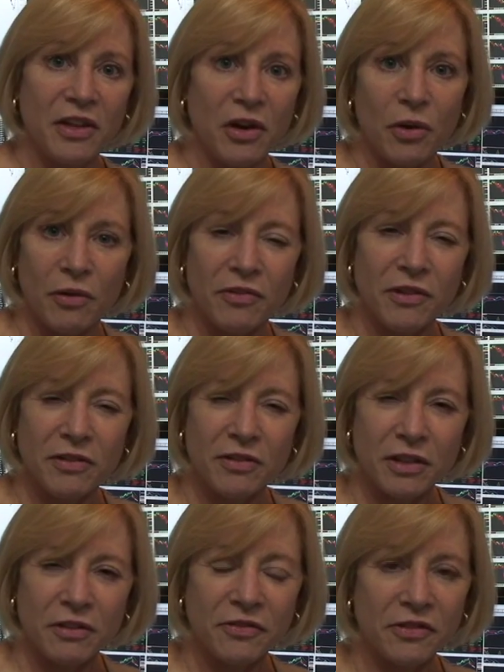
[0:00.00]
though of this
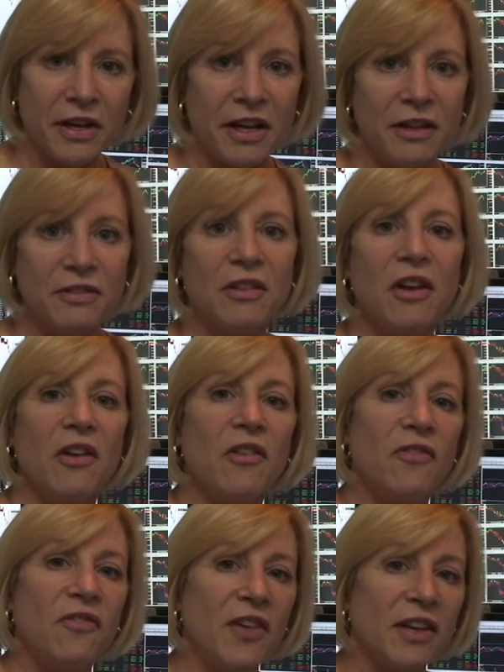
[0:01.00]
little phrase,
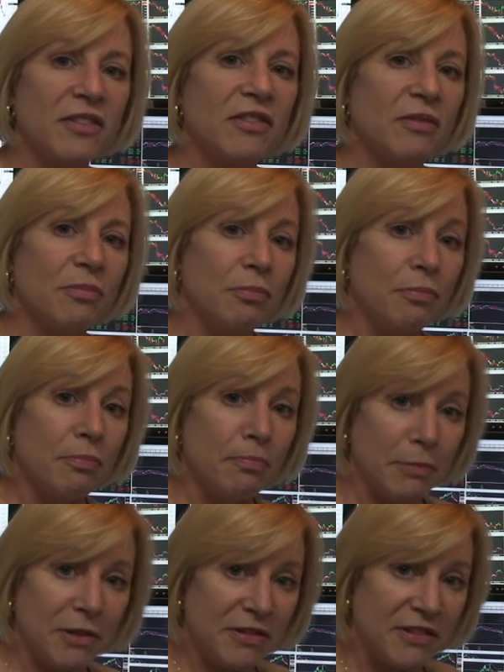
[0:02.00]
fix
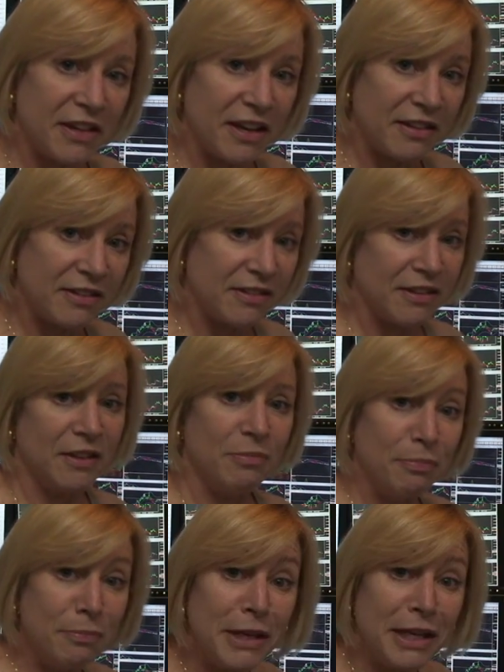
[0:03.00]
mistakes
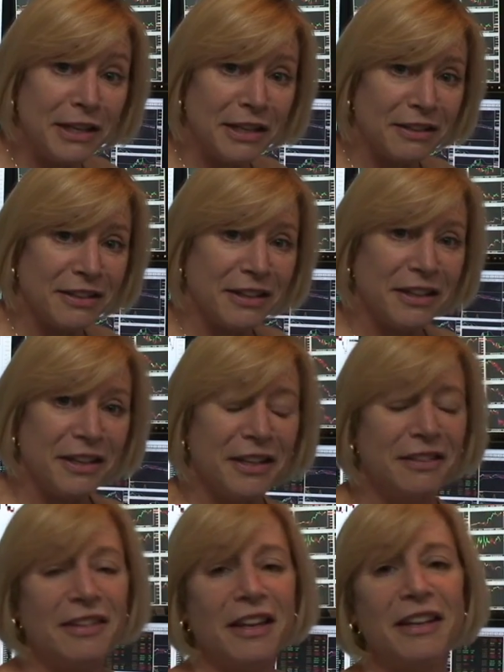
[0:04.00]
immediately,
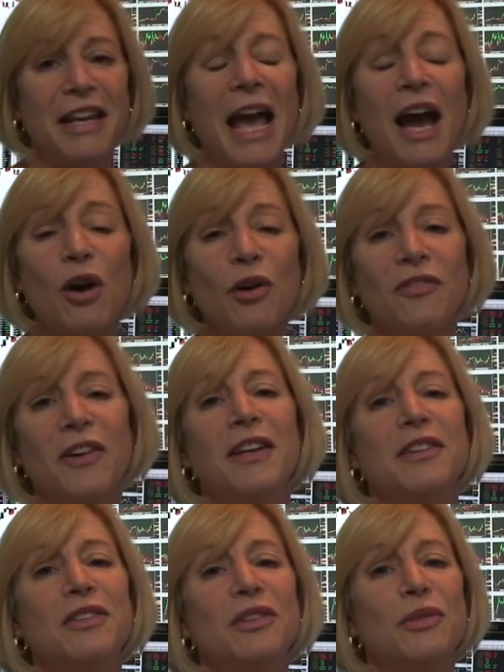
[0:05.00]
is that now if
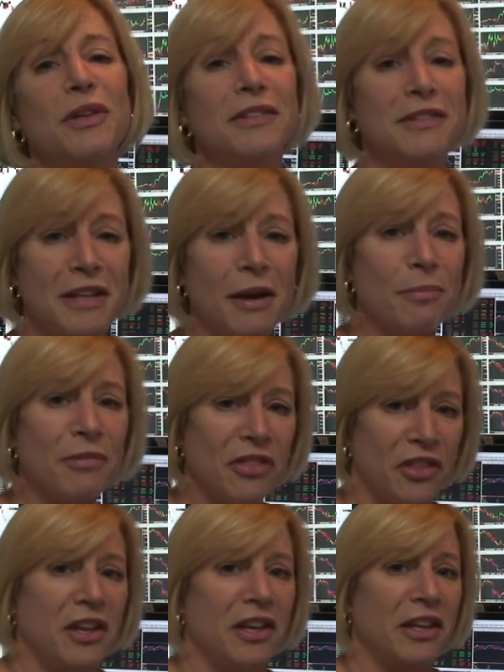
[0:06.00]
I do a dumb
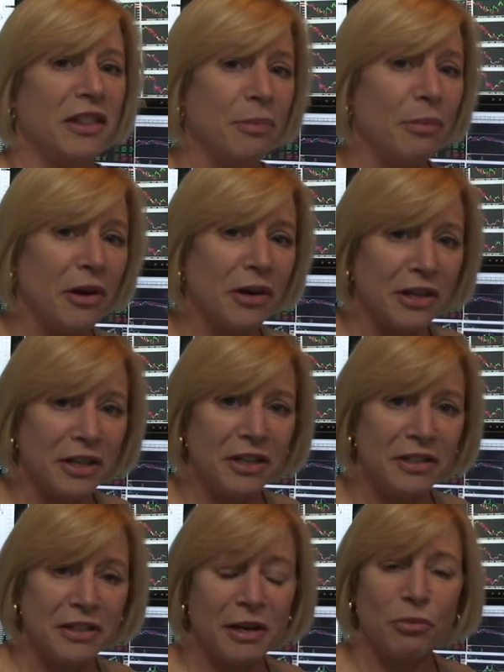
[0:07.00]
thing in the market,
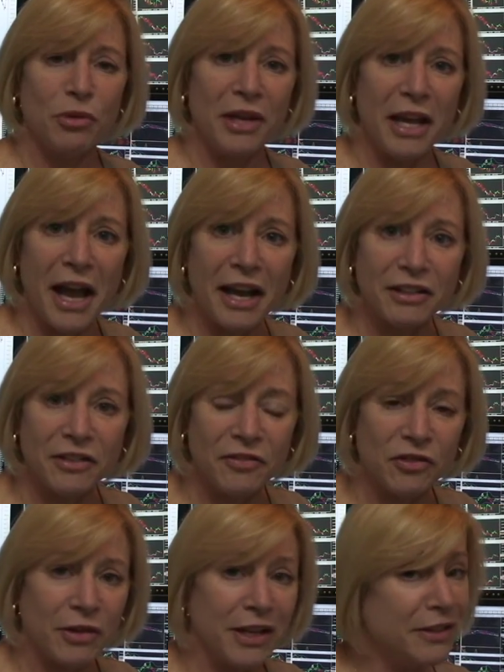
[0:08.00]
a dumb
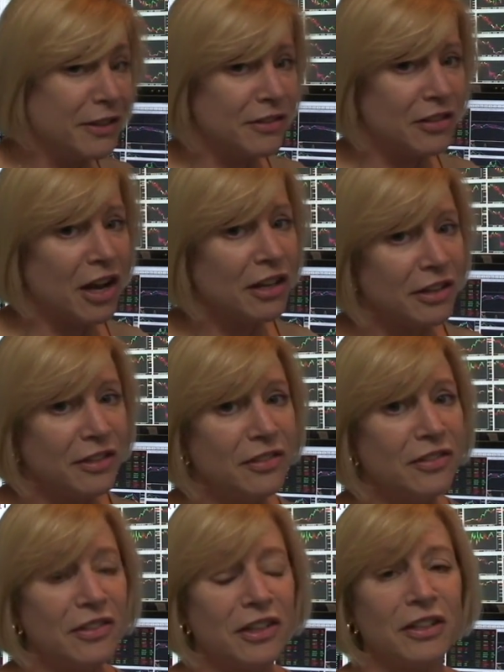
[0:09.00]
reactive trade that's not
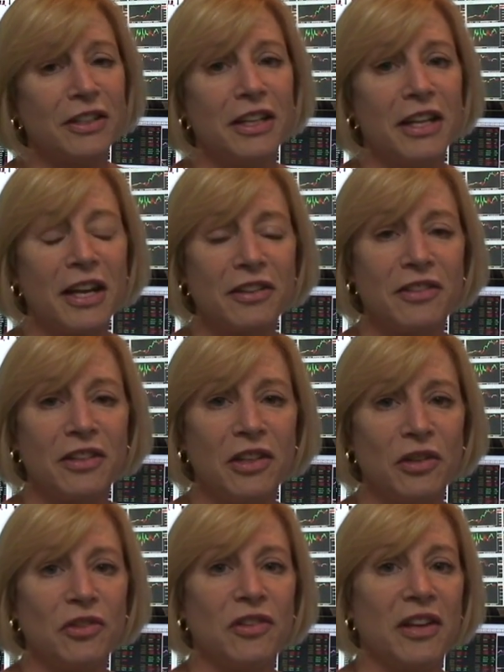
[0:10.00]
necessarily an
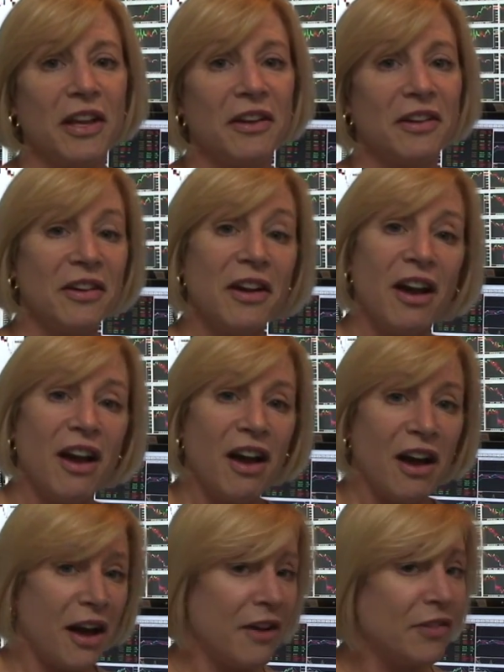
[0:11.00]
execution error,
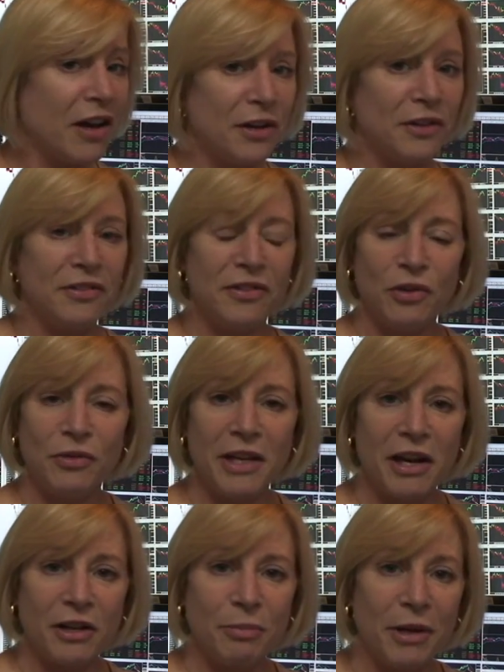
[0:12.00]
I've got it so
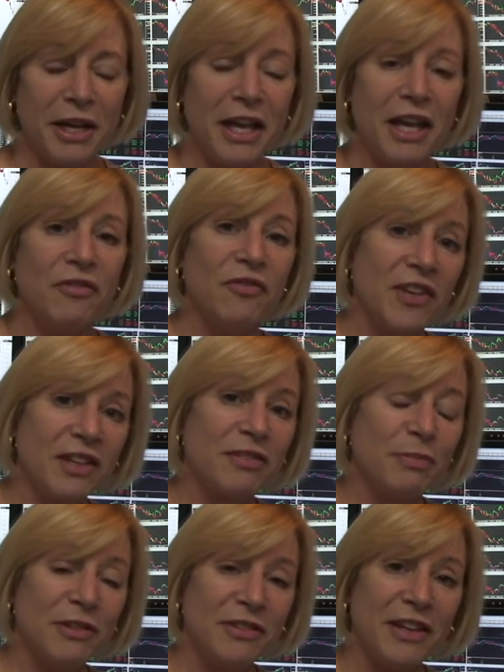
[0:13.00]
down in my head,
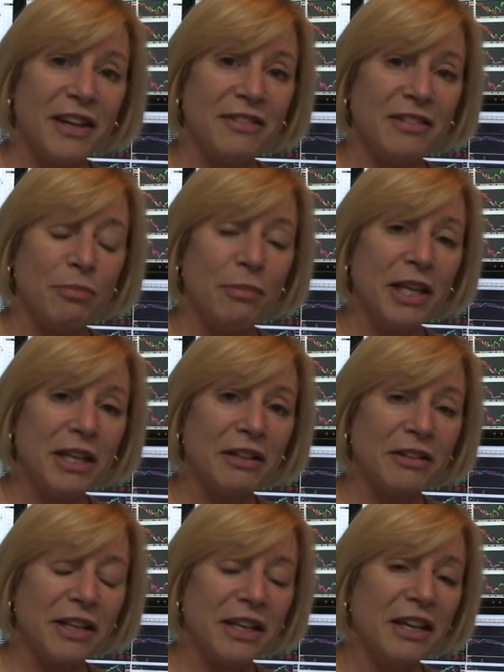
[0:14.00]
fix mistakes
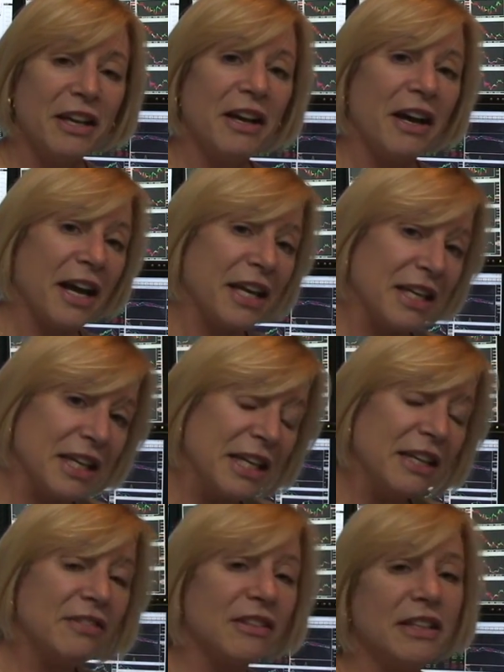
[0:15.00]
immediately, I can
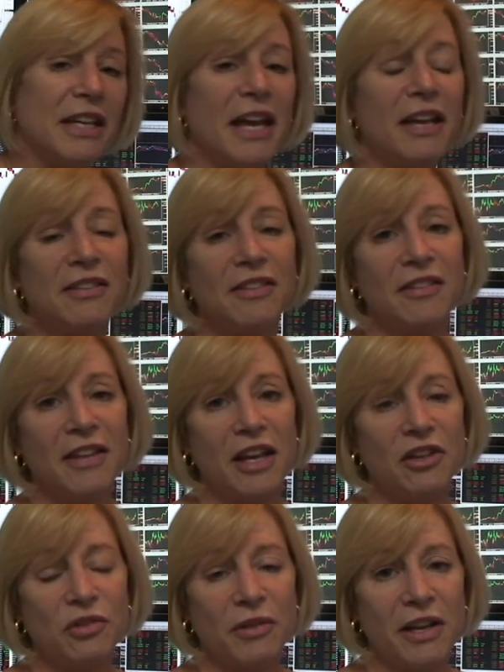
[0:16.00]
easily exit
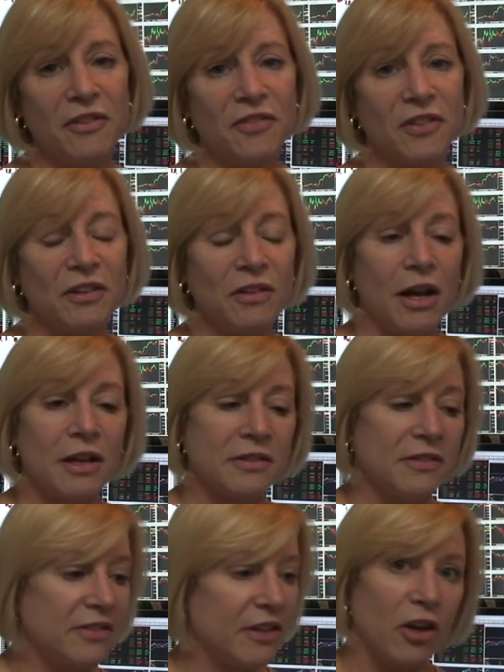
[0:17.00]
that trade for a
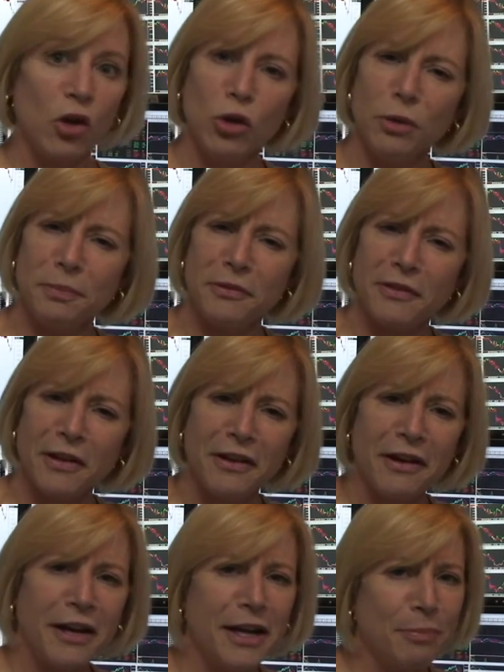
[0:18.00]
loss and say, oops,
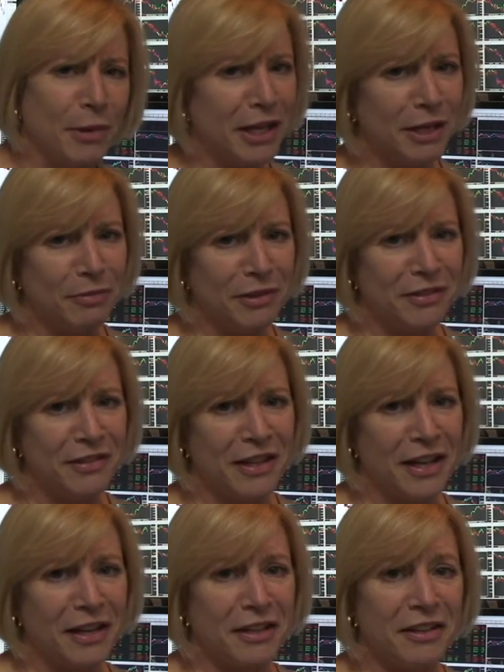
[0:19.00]
I made a
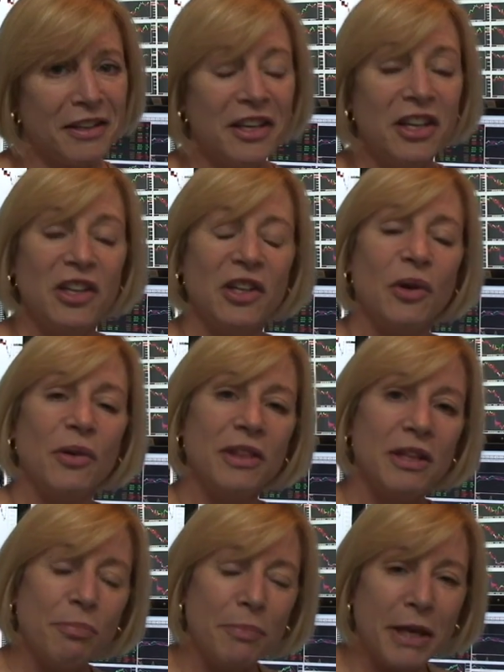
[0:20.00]
mistake. You know,
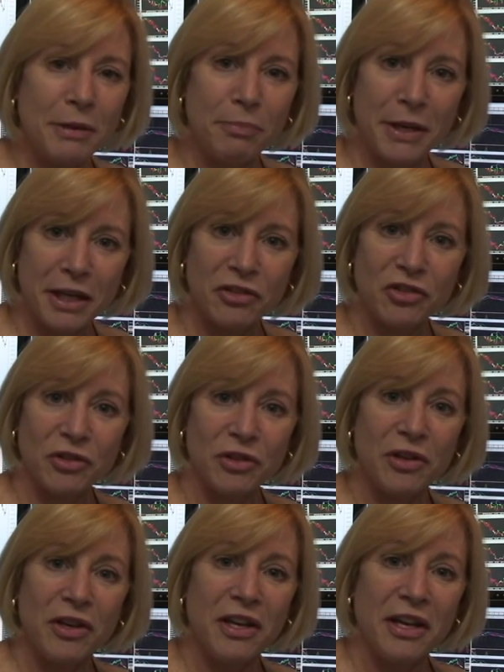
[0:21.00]
in the big
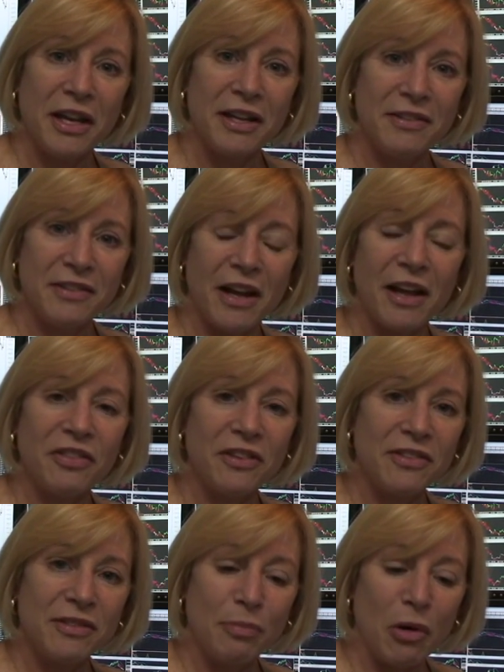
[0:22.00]
picture, it's not
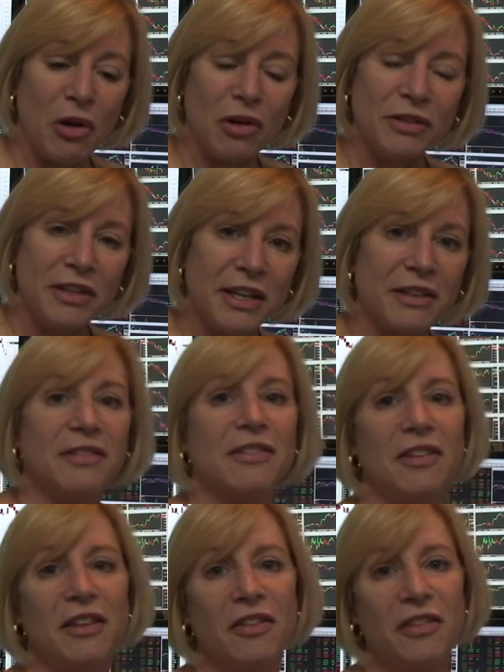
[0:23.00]
the small
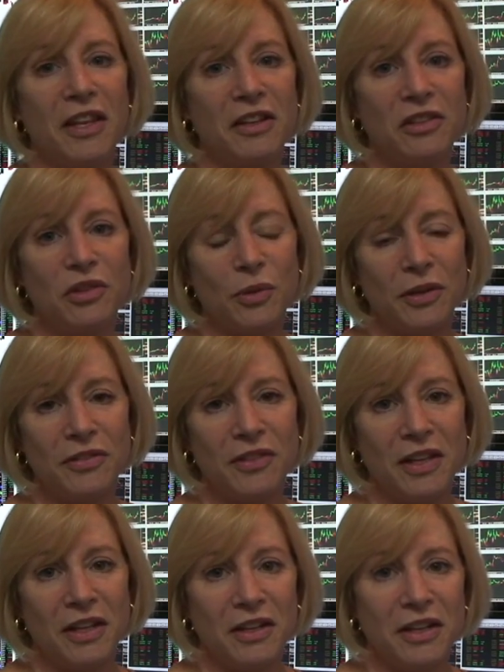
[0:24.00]
nicks that do us
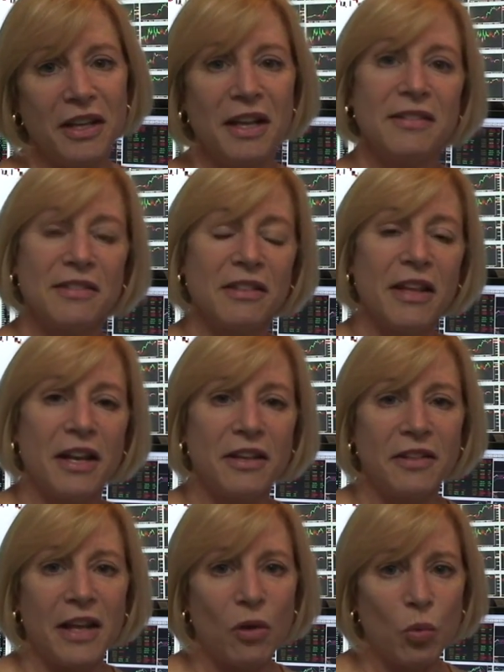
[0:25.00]
in, it's
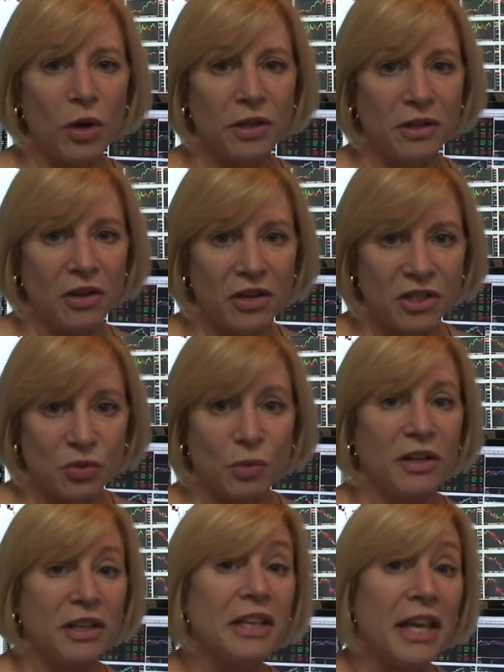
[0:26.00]
letting that one large
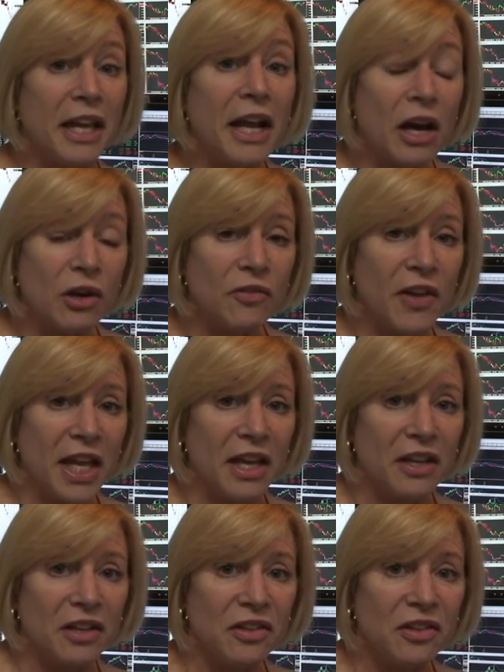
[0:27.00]
one get out of
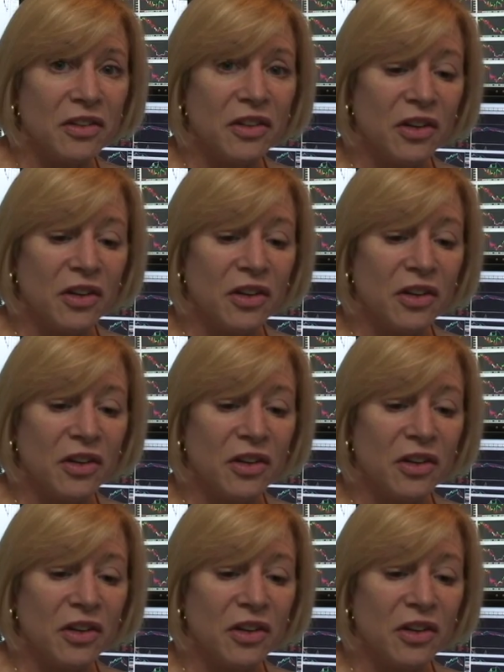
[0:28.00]
hand.